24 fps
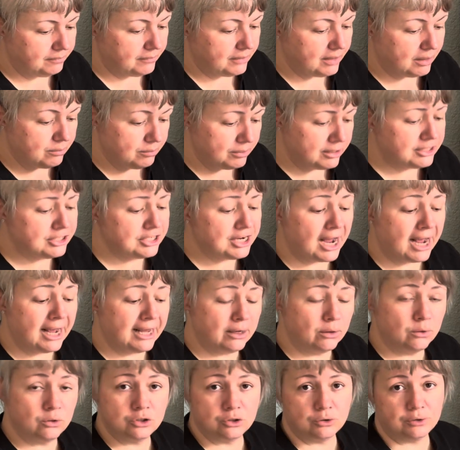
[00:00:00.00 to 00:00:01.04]
which I
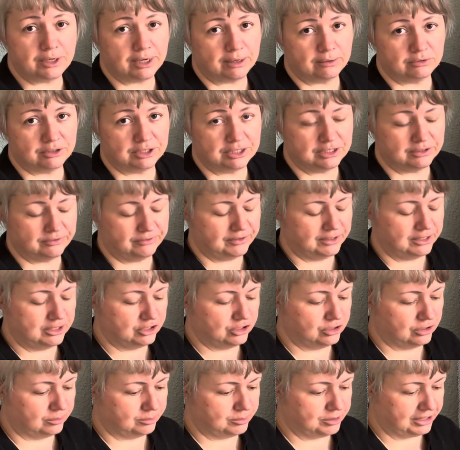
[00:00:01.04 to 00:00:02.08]
also count as a finished
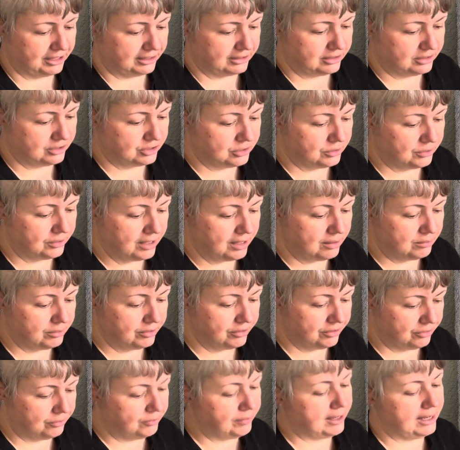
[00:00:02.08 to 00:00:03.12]
object. So there were
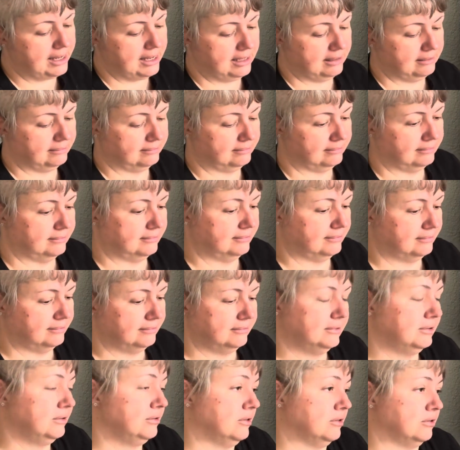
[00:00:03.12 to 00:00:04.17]
3.
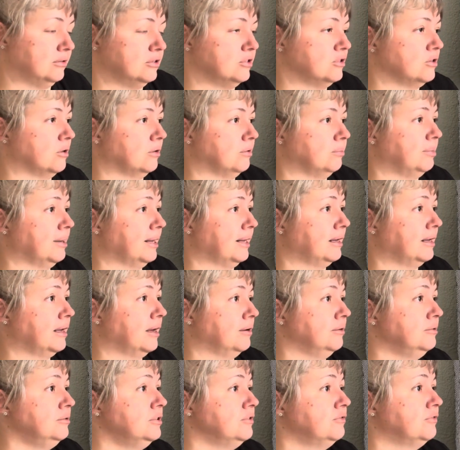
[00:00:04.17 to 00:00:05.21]
Well, it's not a bad
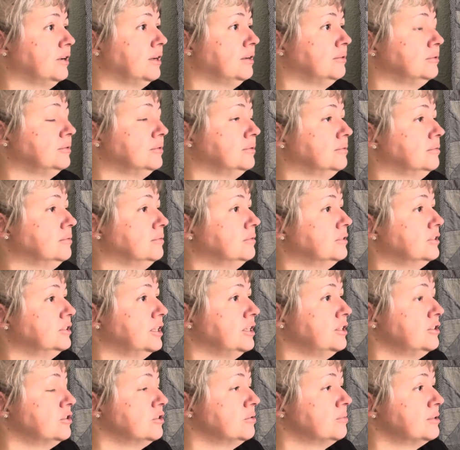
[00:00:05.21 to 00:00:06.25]
count, if I say
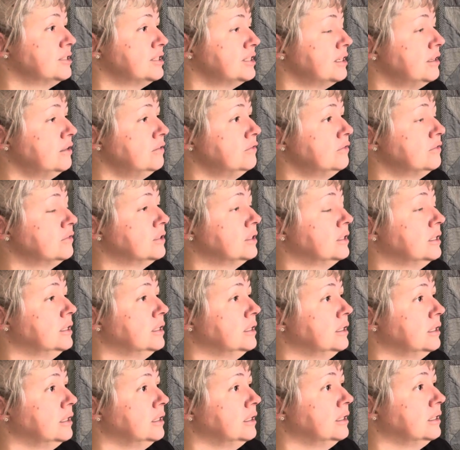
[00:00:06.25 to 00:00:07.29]
so myself.
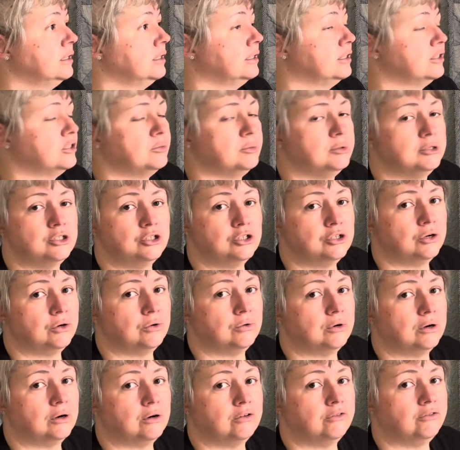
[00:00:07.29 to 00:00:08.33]
It's been
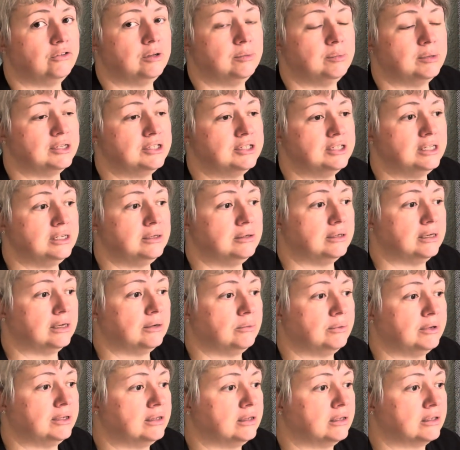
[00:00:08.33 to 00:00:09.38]
so awfully busy
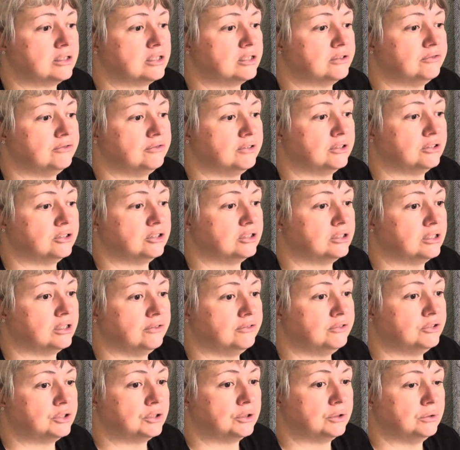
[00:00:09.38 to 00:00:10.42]
with lots of fun stuff.
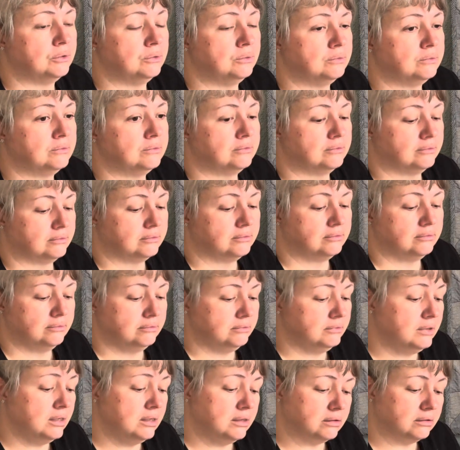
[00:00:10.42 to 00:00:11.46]
So
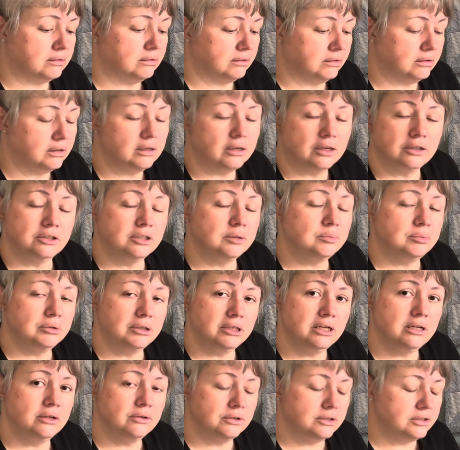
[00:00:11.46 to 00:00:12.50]
yeah, I think I did pretty
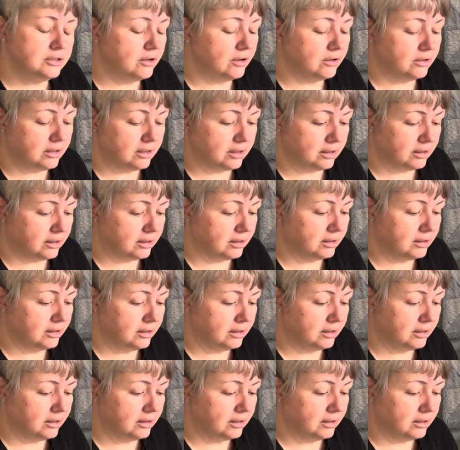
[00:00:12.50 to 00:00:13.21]
good on the